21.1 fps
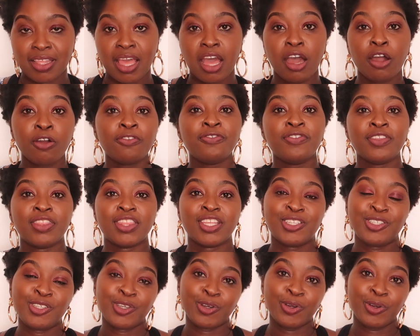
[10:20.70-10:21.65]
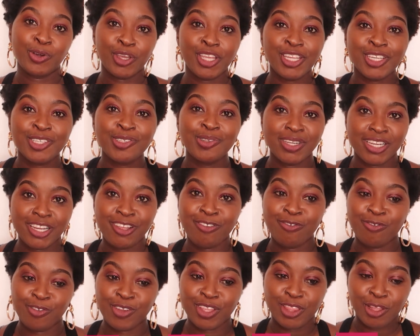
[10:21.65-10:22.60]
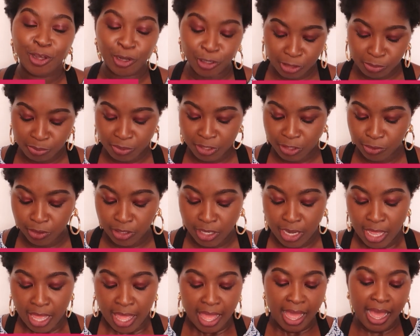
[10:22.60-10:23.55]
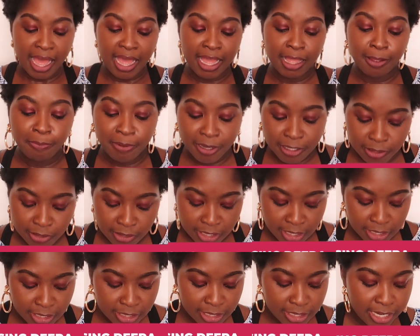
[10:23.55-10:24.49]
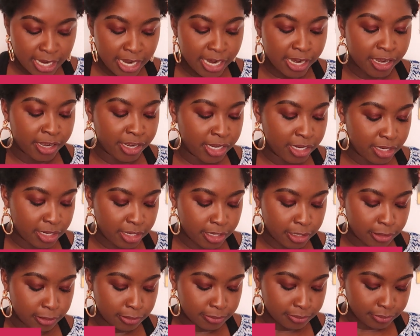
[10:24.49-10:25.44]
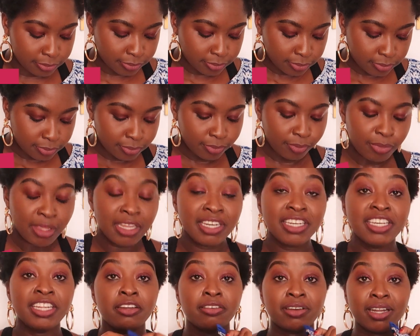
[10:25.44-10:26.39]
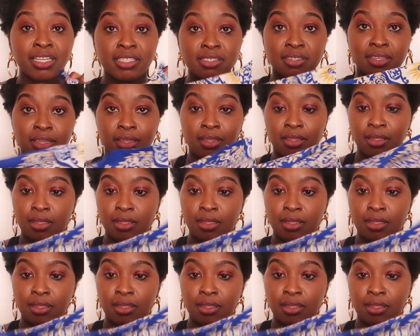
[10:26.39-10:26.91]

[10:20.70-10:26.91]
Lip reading: the outfit that you're going to live with hospital. I personally carried diras